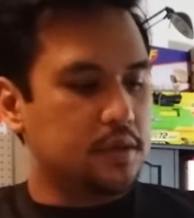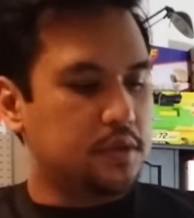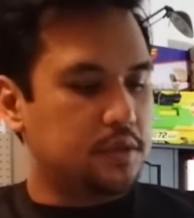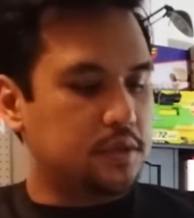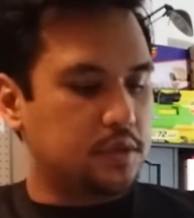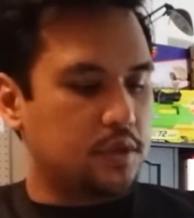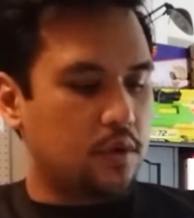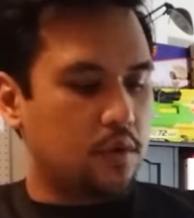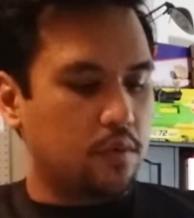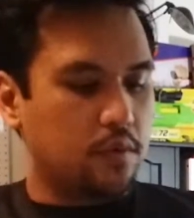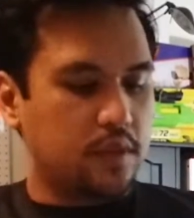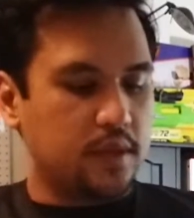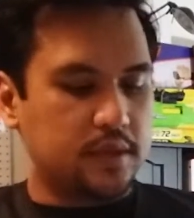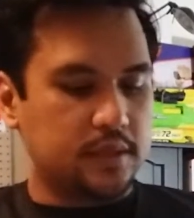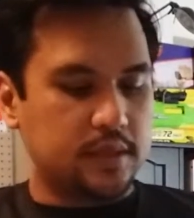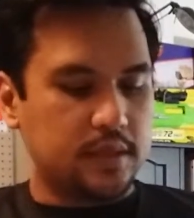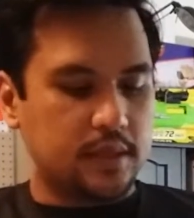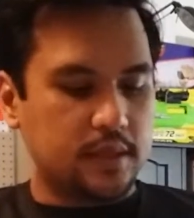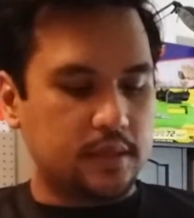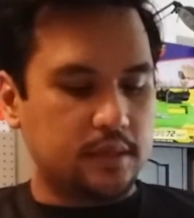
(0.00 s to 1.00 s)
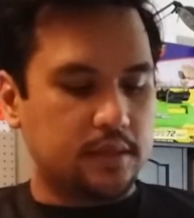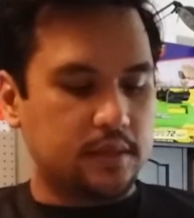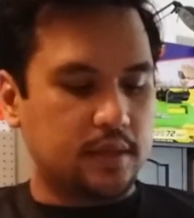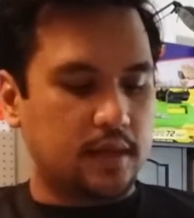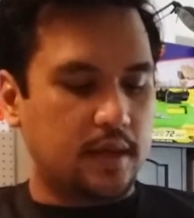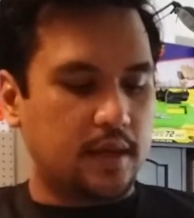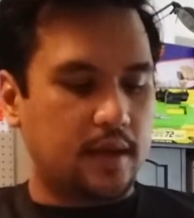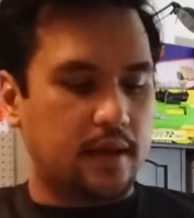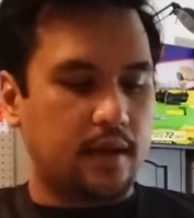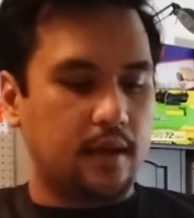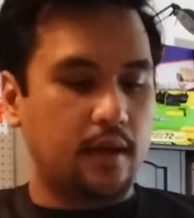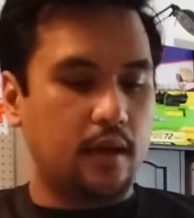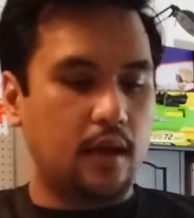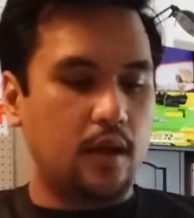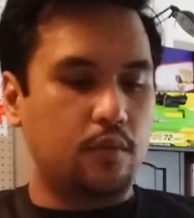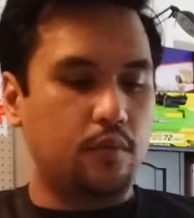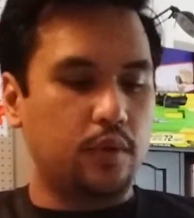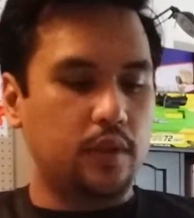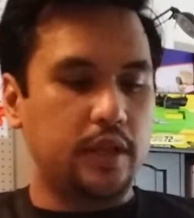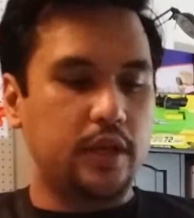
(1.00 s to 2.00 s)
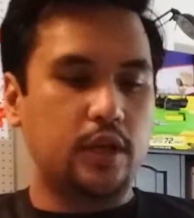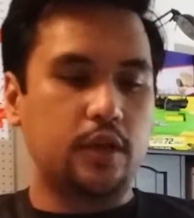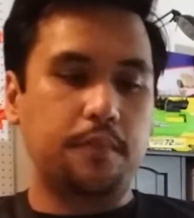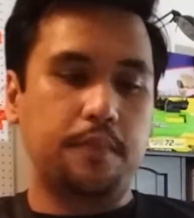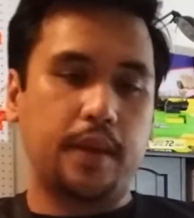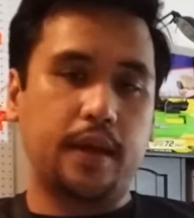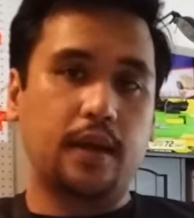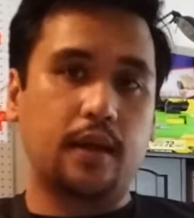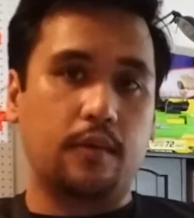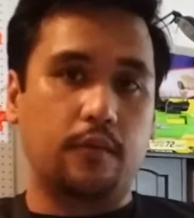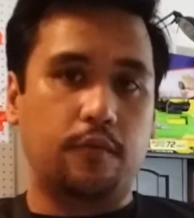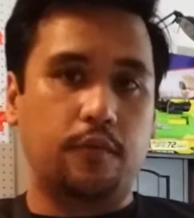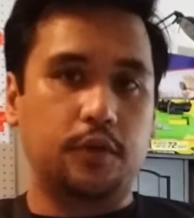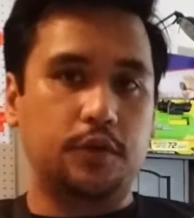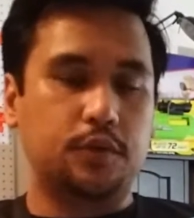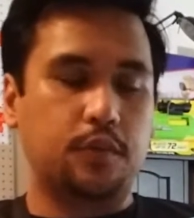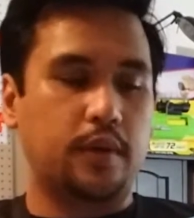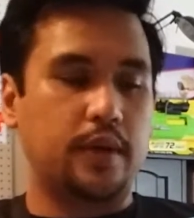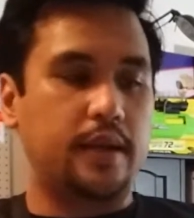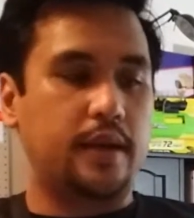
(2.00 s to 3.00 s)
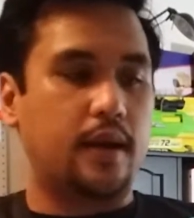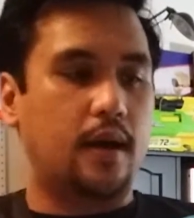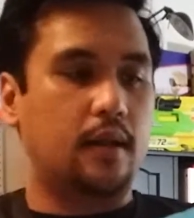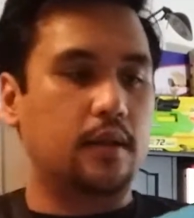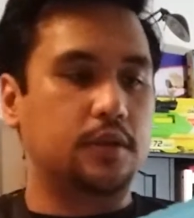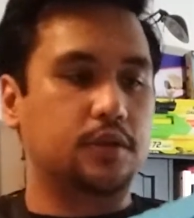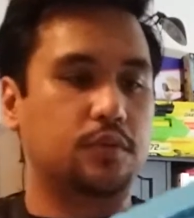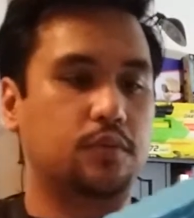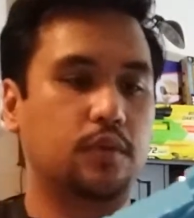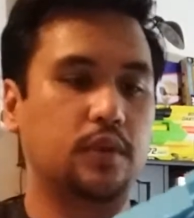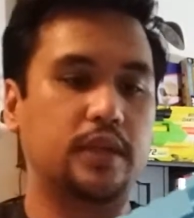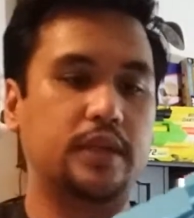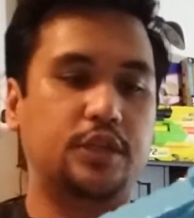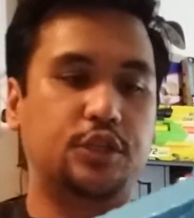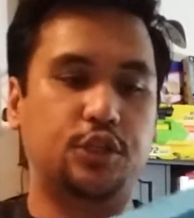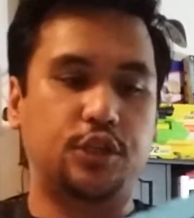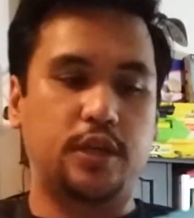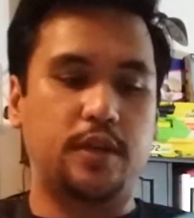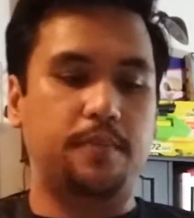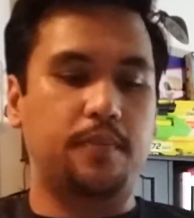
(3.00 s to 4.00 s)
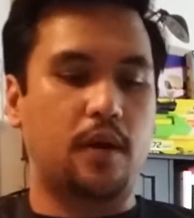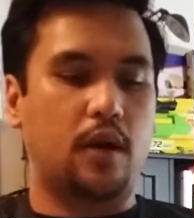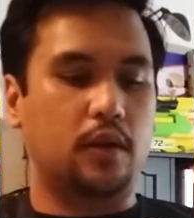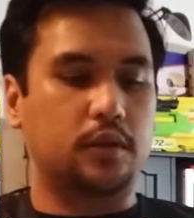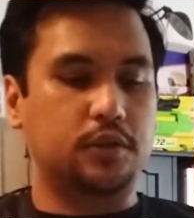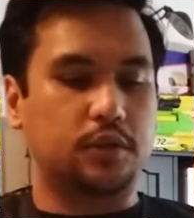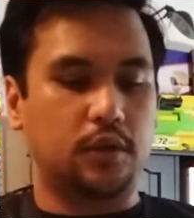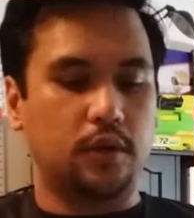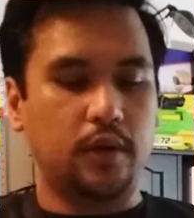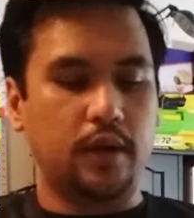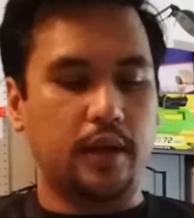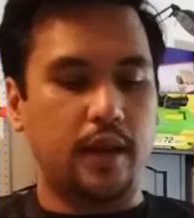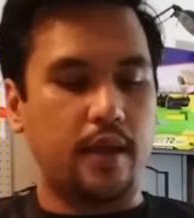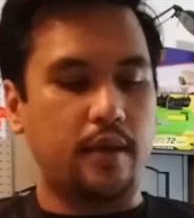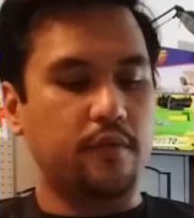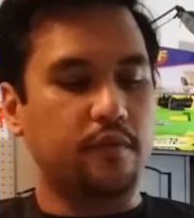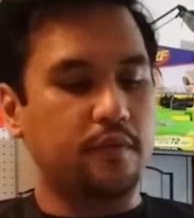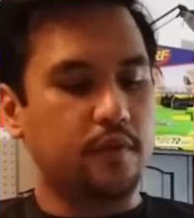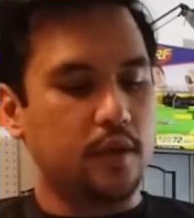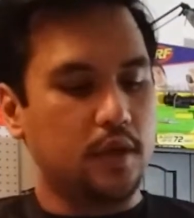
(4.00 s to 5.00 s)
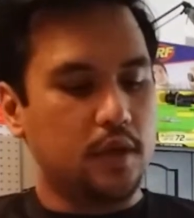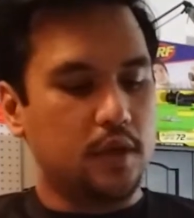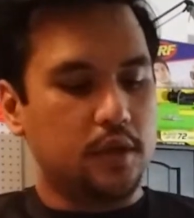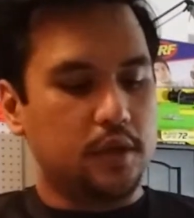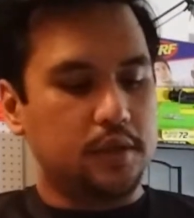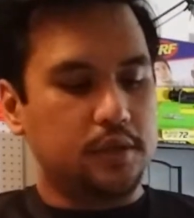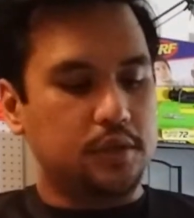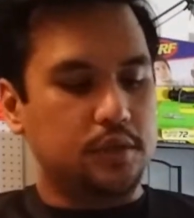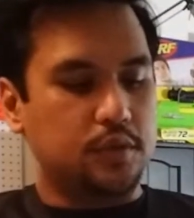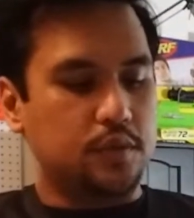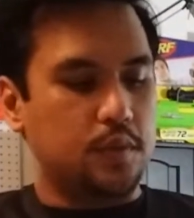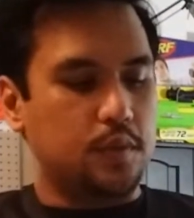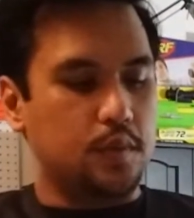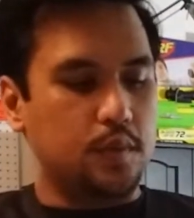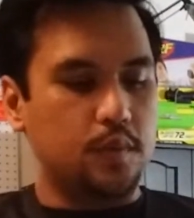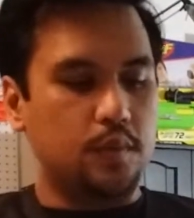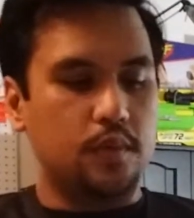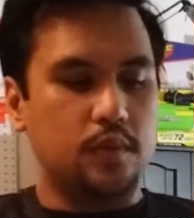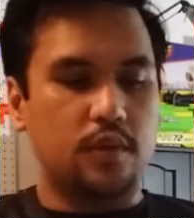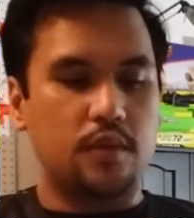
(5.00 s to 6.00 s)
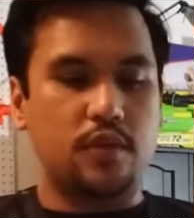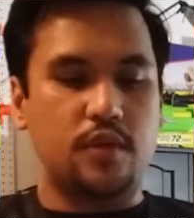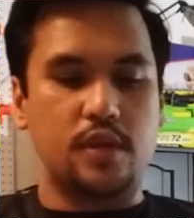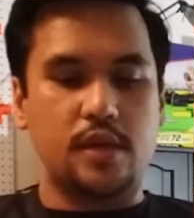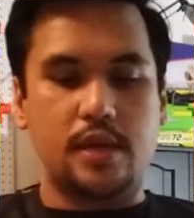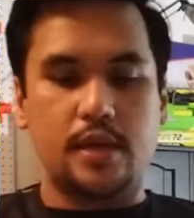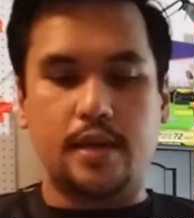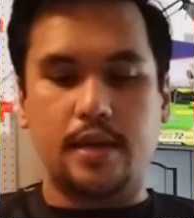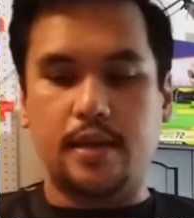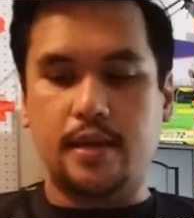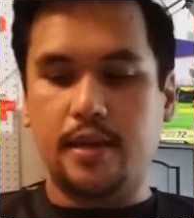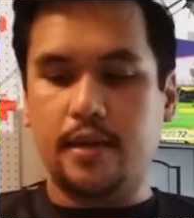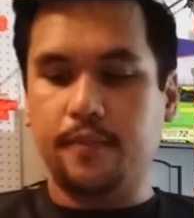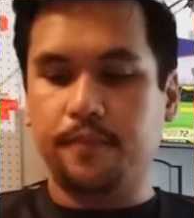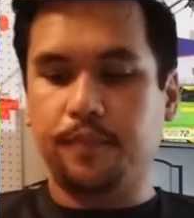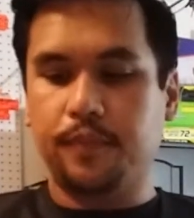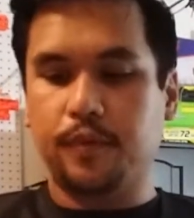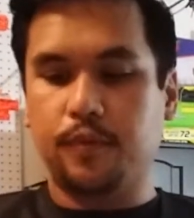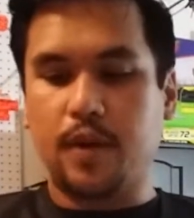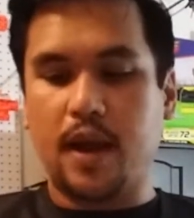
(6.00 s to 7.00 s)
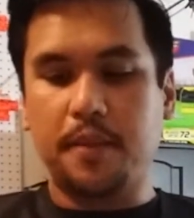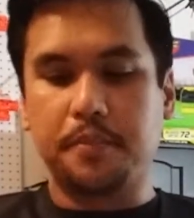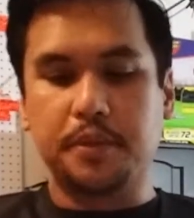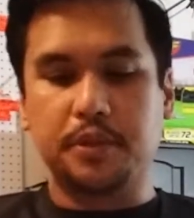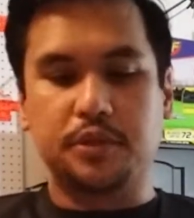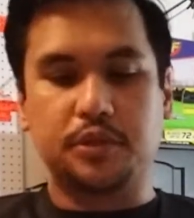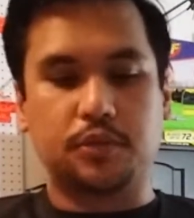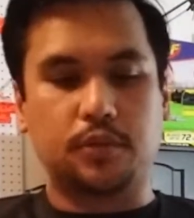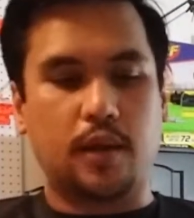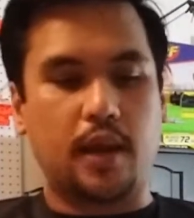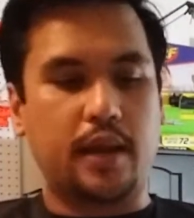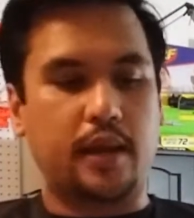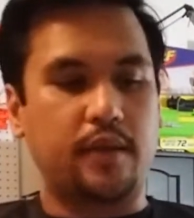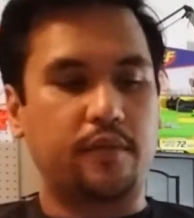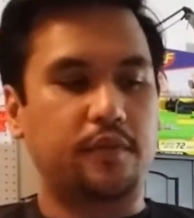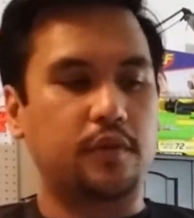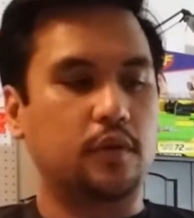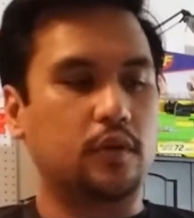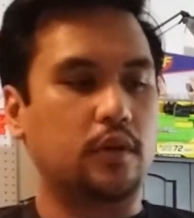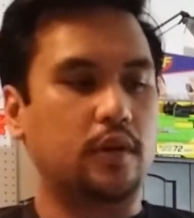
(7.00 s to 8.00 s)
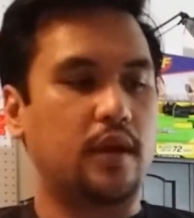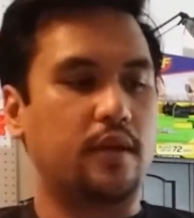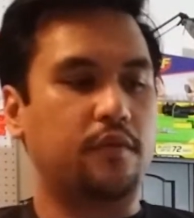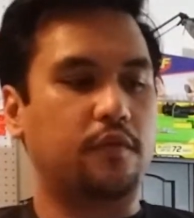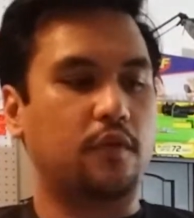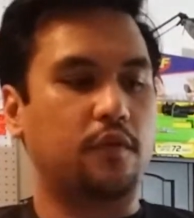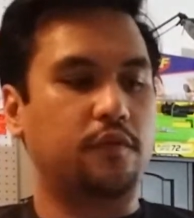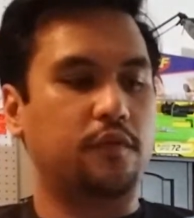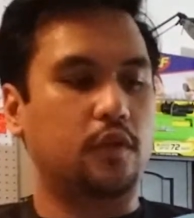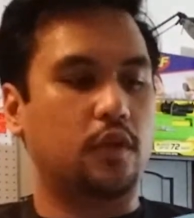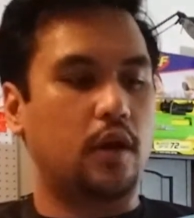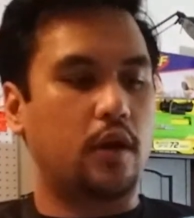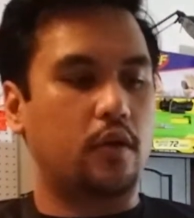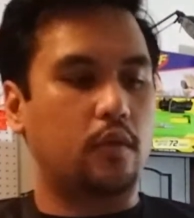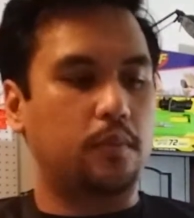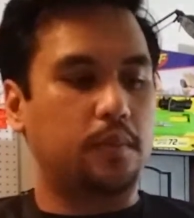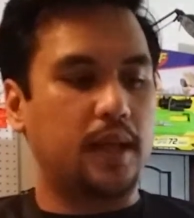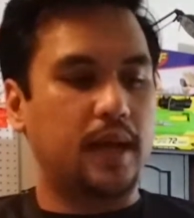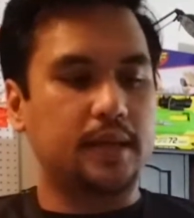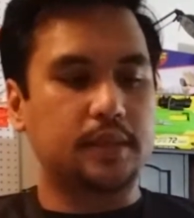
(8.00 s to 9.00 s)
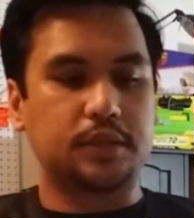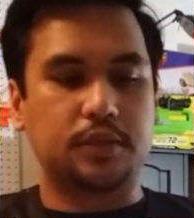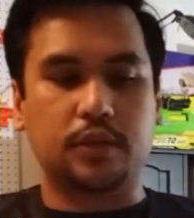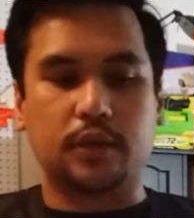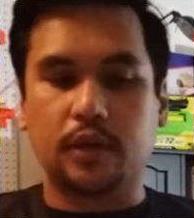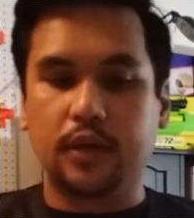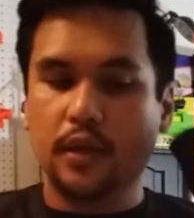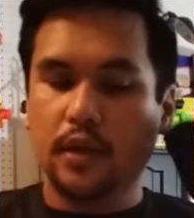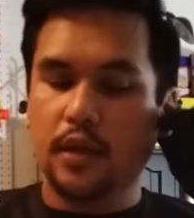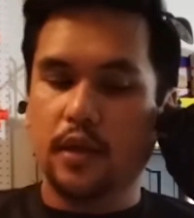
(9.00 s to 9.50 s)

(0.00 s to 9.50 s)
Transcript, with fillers: So this is a really good pickup for $20, a really cheap alternative to the Rapid Strike if you're looking for a full auto blaster.